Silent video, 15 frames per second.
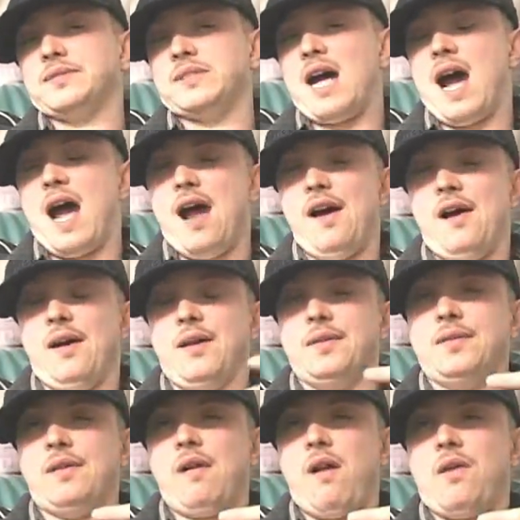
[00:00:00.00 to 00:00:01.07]
I
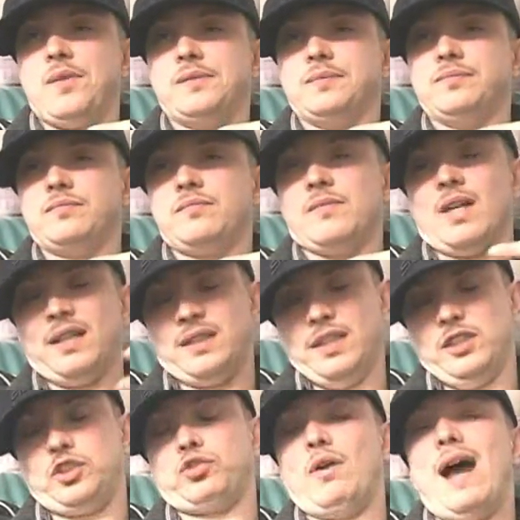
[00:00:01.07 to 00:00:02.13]

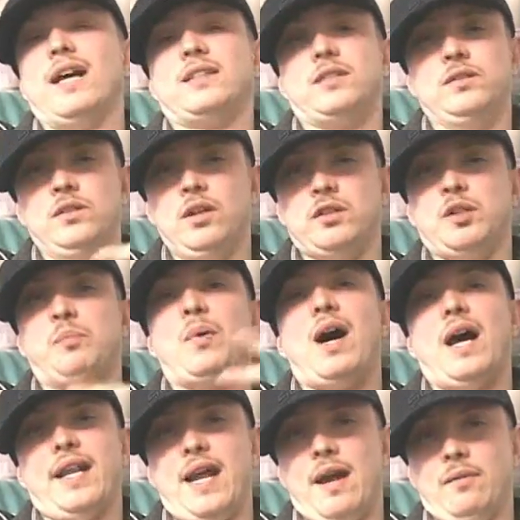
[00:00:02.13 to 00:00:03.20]
think Trax looked
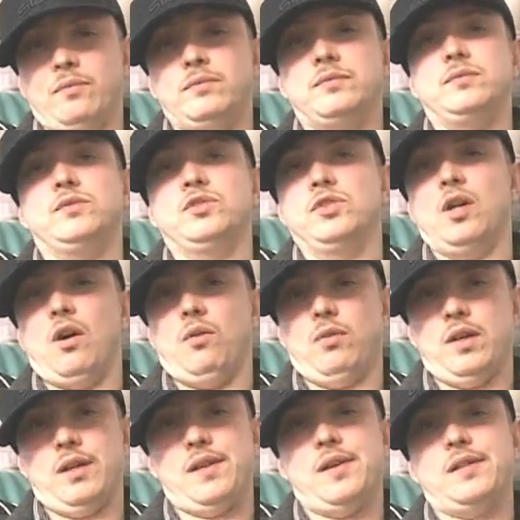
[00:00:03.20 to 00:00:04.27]
upon that, you
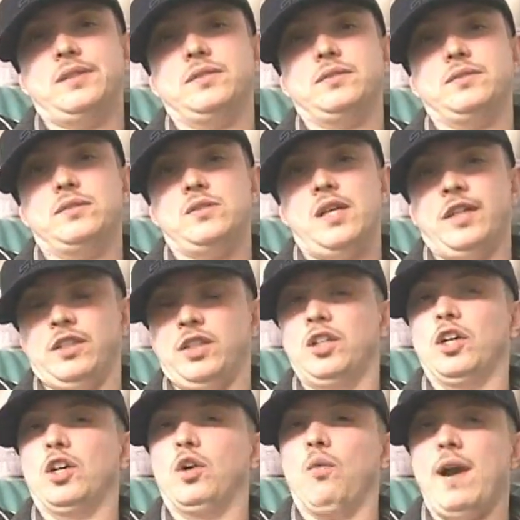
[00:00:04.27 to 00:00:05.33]
know, in
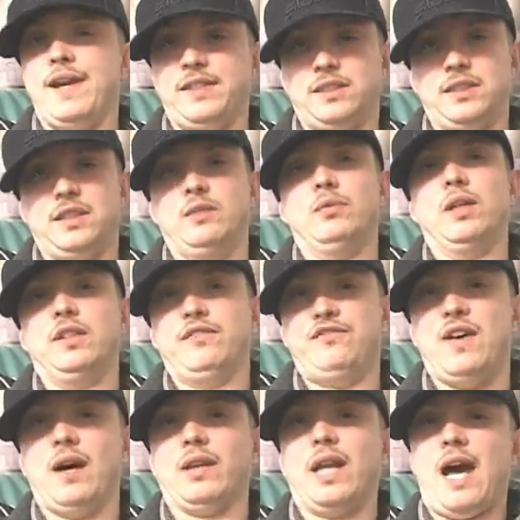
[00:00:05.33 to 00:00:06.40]
good grace, and he really
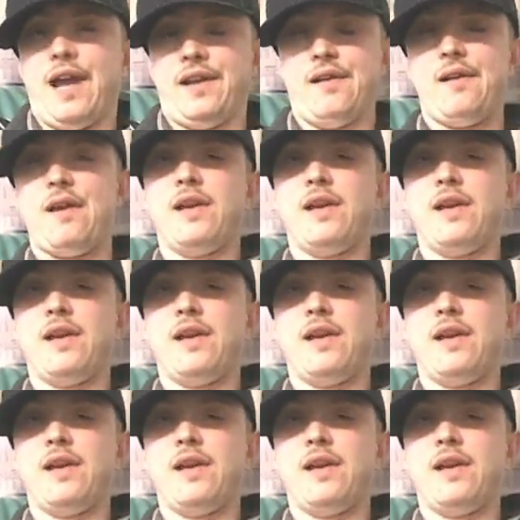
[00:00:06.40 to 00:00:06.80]
felt like